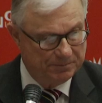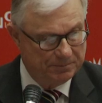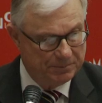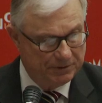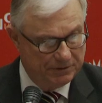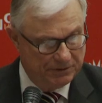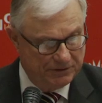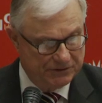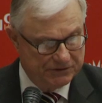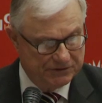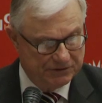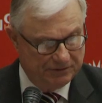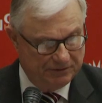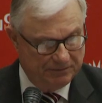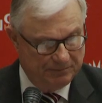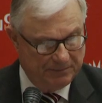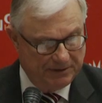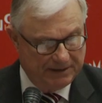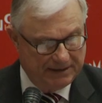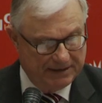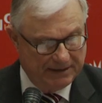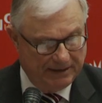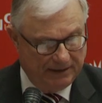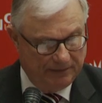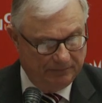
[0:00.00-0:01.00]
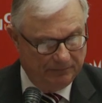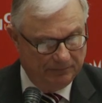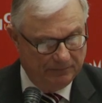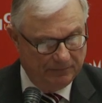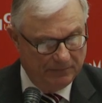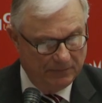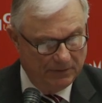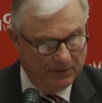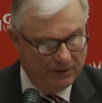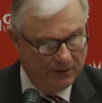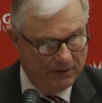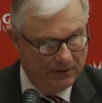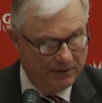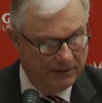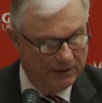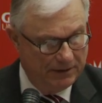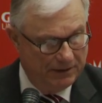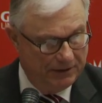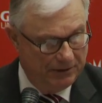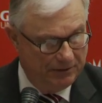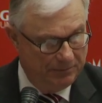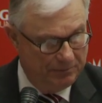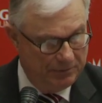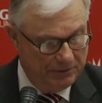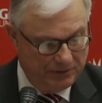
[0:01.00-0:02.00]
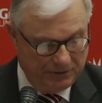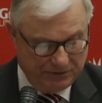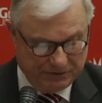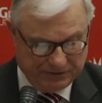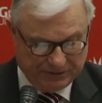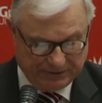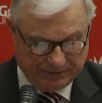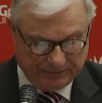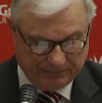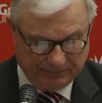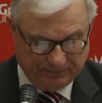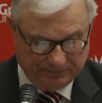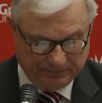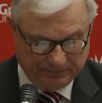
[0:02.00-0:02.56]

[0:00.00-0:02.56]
a person become an abuser?